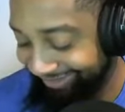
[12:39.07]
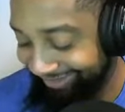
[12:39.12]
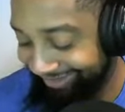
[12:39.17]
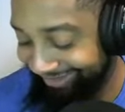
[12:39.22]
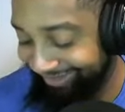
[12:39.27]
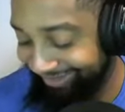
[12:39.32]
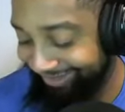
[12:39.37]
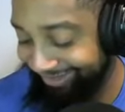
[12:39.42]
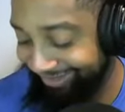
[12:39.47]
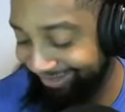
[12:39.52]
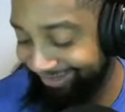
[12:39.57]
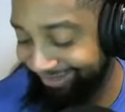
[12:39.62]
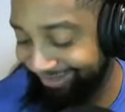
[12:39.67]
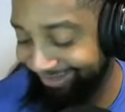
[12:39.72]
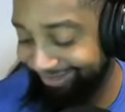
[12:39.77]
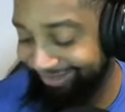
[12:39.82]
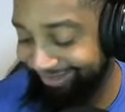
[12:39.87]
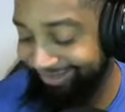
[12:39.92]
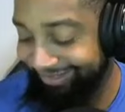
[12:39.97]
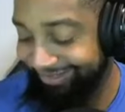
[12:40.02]

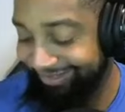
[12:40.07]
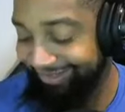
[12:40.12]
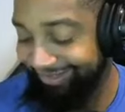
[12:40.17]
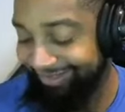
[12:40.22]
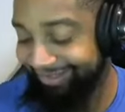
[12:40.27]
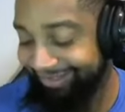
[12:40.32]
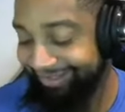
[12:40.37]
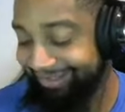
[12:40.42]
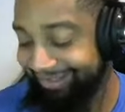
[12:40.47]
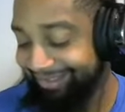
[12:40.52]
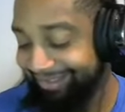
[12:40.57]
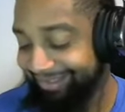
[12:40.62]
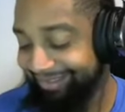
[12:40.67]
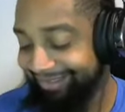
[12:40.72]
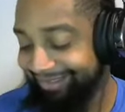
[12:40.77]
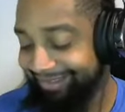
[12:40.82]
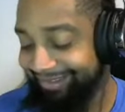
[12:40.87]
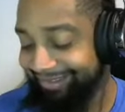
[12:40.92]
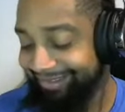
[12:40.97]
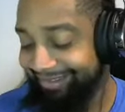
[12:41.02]

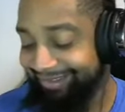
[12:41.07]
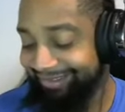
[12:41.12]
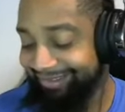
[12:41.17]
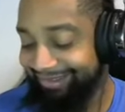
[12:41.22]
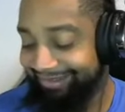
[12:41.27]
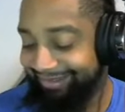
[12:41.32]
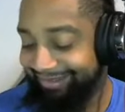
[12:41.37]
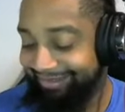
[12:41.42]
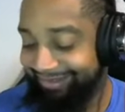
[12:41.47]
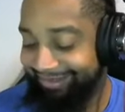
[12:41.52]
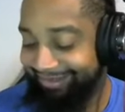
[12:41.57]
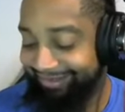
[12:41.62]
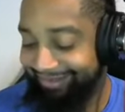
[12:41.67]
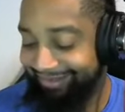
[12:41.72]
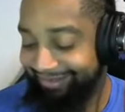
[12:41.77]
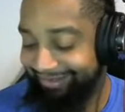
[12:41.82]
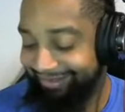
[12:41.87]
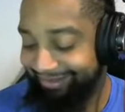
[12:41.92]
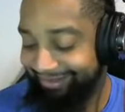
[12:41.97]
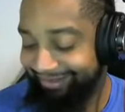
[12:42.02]

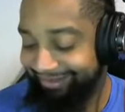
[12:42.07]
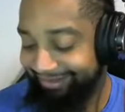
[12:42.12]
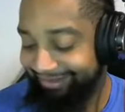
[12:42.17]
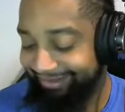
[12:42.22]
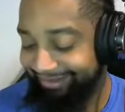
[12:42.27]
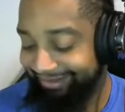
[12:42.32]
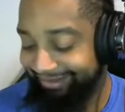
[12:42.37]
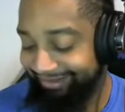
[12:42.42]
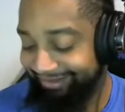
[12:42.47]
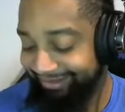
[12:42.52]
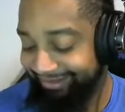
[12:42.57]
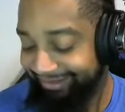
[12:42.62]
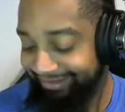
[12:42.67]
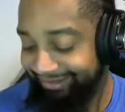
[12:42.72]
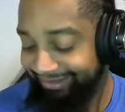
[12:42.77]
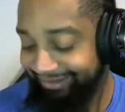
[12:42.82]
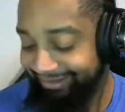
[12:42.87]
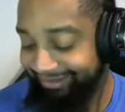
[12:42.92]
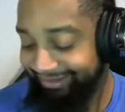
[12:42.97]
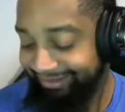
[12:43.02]

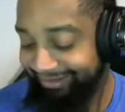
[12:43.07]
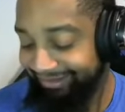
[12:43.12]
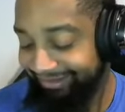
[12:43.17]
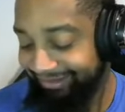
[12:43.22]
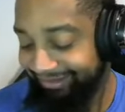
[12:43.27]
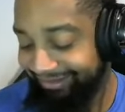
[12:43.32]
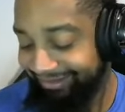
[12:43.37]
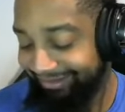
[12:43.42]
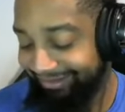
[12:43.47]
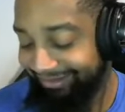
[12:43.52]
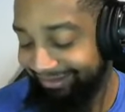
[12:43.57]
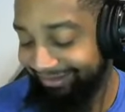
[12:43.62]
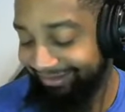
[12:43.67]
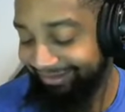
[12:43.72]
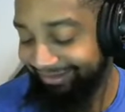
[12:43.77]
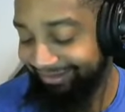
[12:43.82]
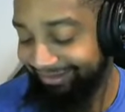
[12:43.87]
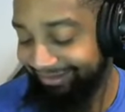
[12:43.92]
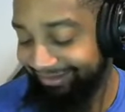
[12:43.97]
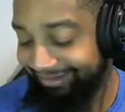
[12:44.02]

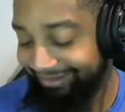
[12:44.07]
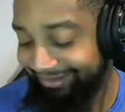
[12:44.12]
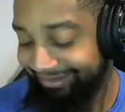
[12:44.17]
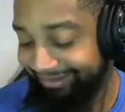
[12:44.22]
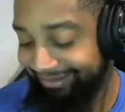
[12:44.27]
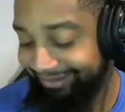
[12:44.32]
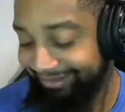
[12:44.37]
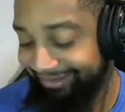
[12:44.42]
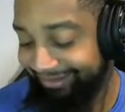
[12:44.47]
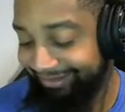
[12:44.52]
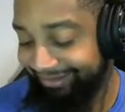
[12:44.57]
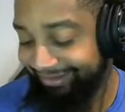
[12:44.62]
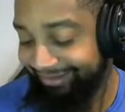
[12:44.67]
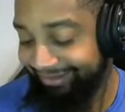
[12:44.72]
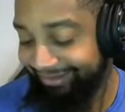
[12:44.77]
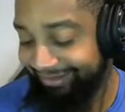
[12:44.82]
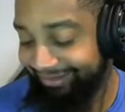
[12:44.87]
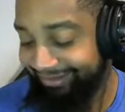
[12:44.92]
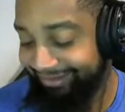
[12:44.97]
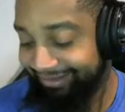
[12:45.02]

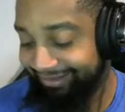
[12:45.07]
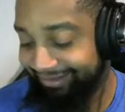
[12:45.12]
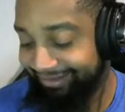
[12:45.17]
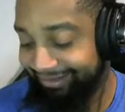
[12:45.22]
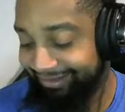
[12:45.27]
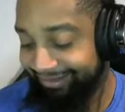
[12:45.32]
(not speaking)